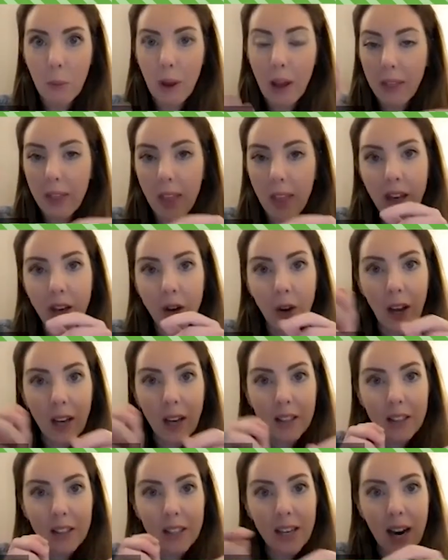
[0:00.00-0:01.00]
And then you get
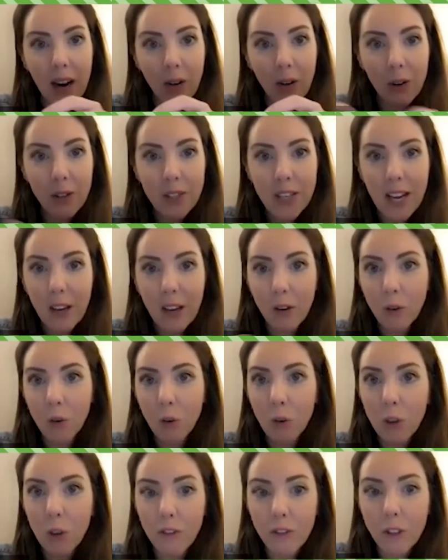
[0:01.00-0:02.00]
to narrow down
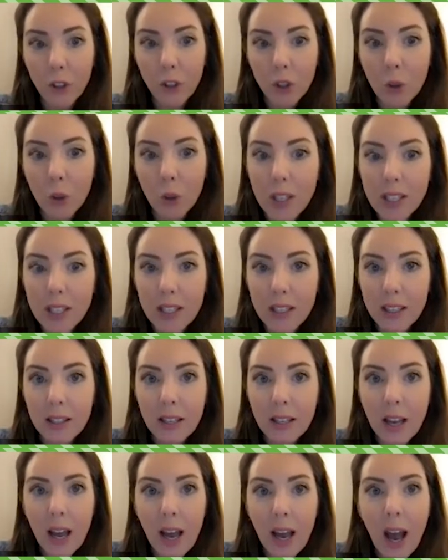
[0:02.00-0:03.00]
all of your choices.
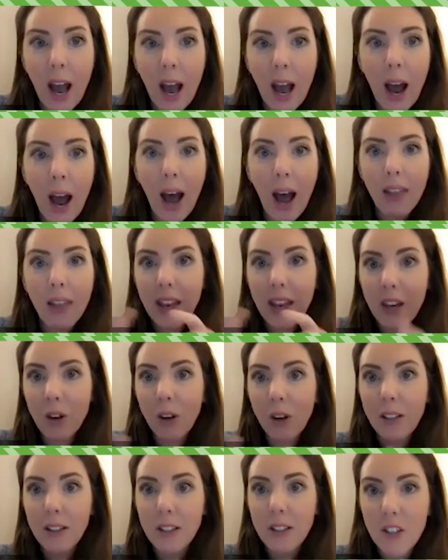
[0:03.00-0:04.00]
And then you
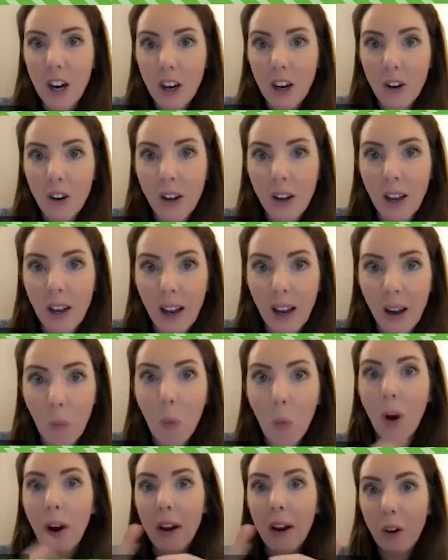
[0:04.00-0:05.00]
can start looking at
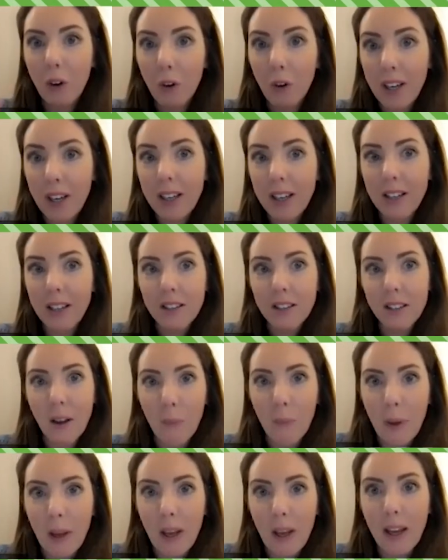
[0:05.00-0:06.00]
what ingredients can
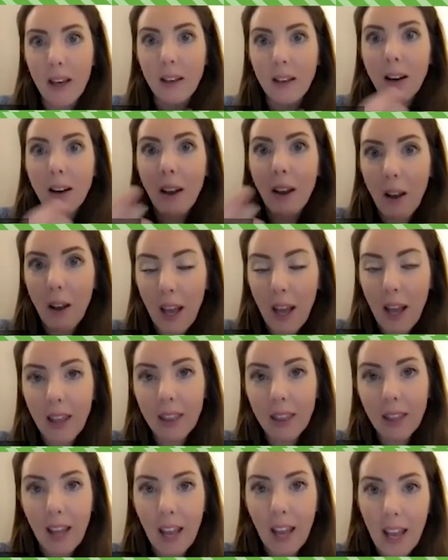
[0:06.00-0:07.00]
be in
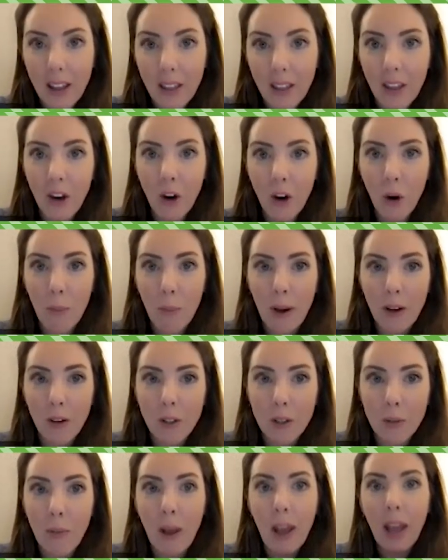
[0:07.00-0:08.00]
the cake that you're about
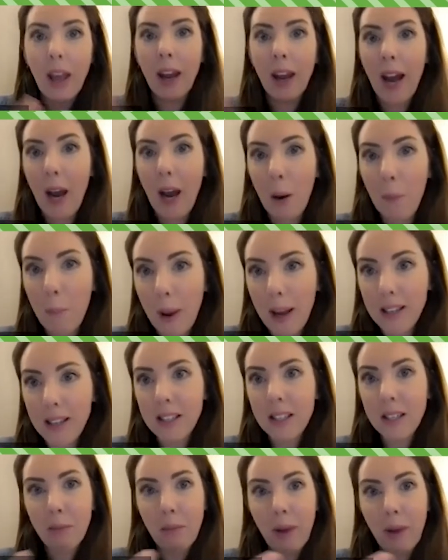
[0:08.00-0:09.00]
to make and how best
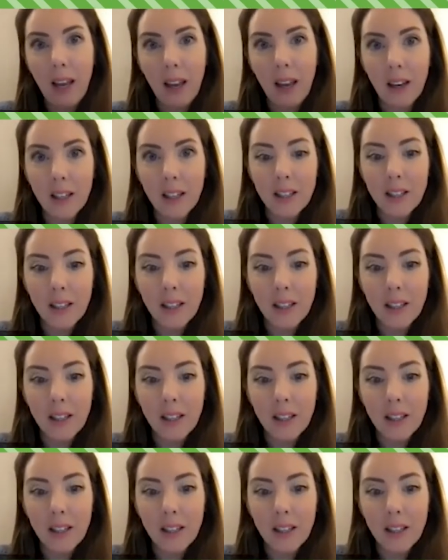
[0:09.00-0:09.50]
to make it.